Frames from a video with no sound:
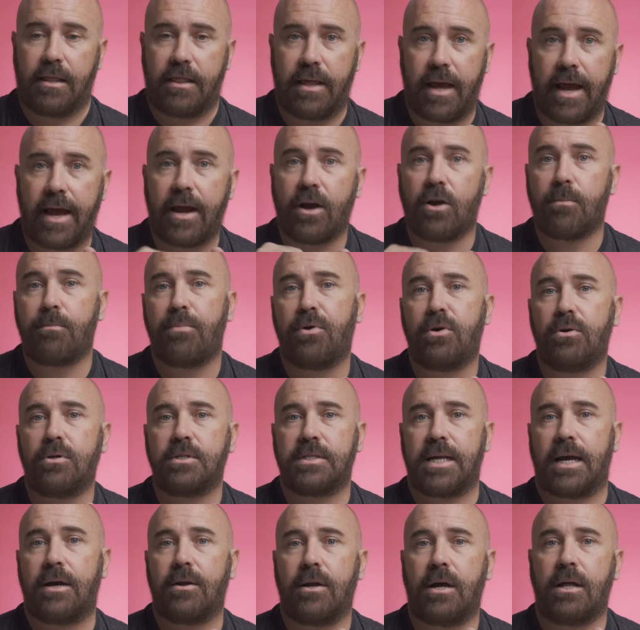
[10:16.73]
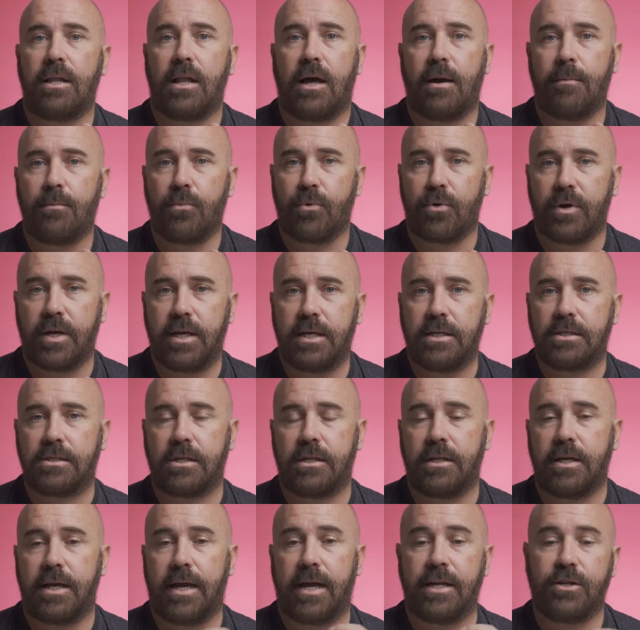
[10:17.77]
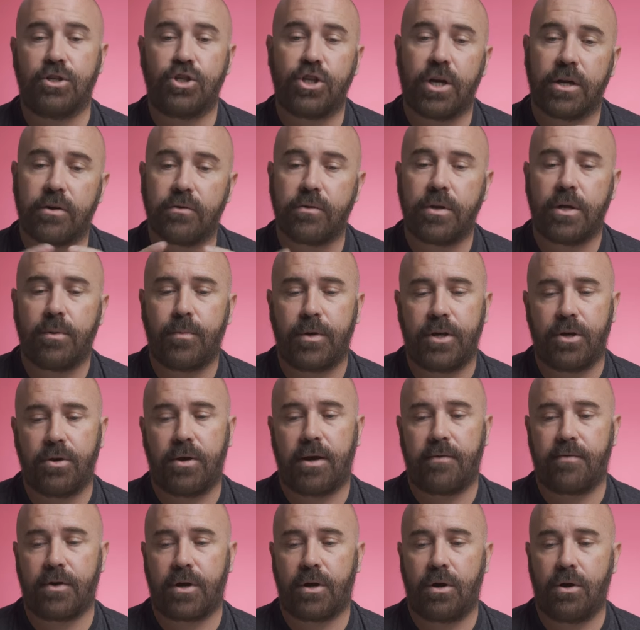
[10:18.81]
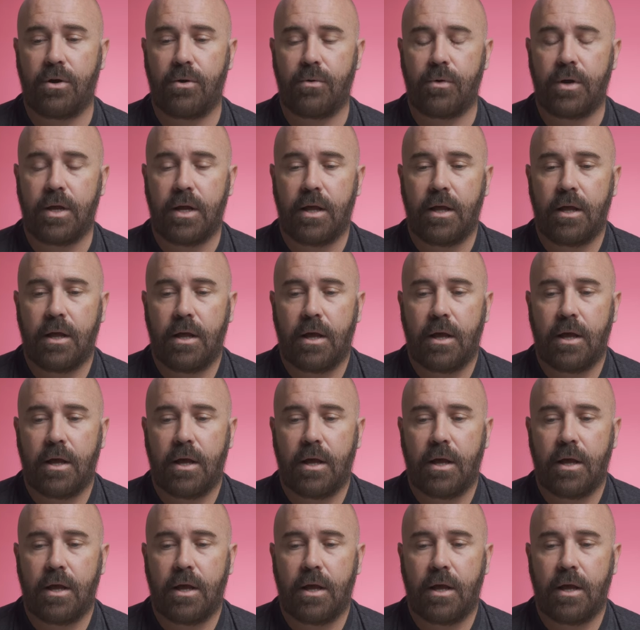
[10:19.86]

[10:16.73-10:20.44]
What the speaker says: the hair pulls out a lot more easily. And generally when you have a coat